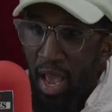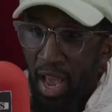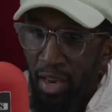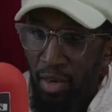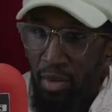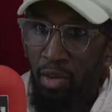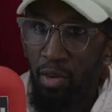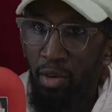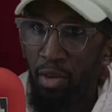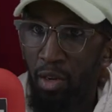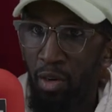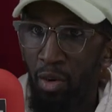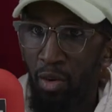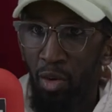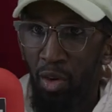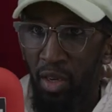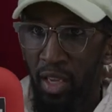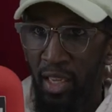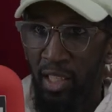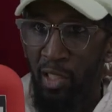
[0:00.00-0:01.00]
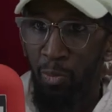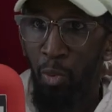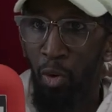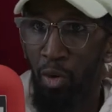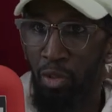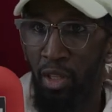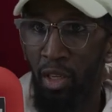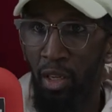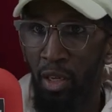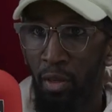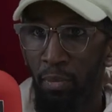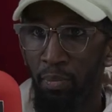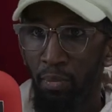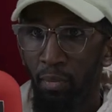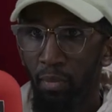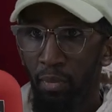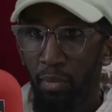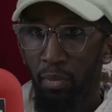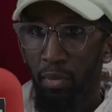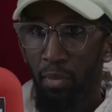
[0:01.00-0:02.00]
and you know, your kids put the,
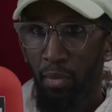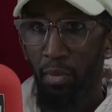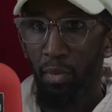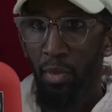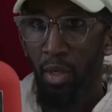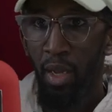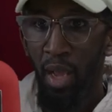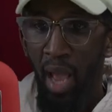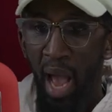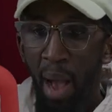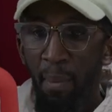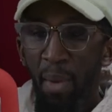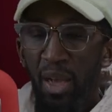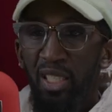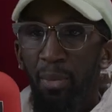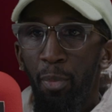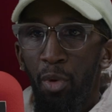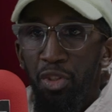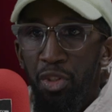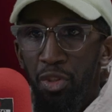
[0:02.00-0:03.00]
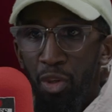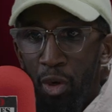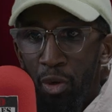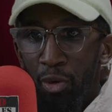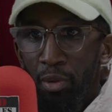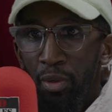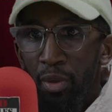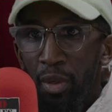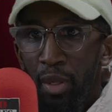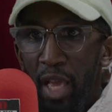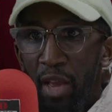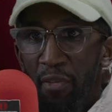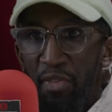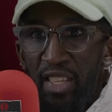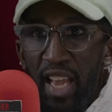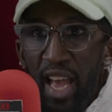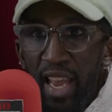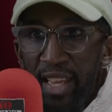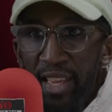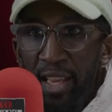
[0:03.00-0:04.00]
how am I supposed to know if
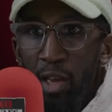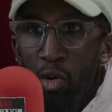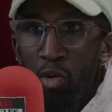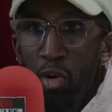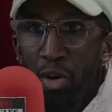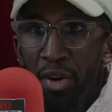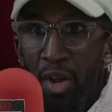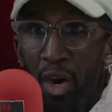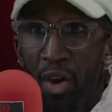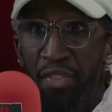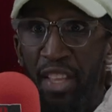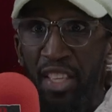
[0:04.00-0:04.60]
it's an alligator or crocodile?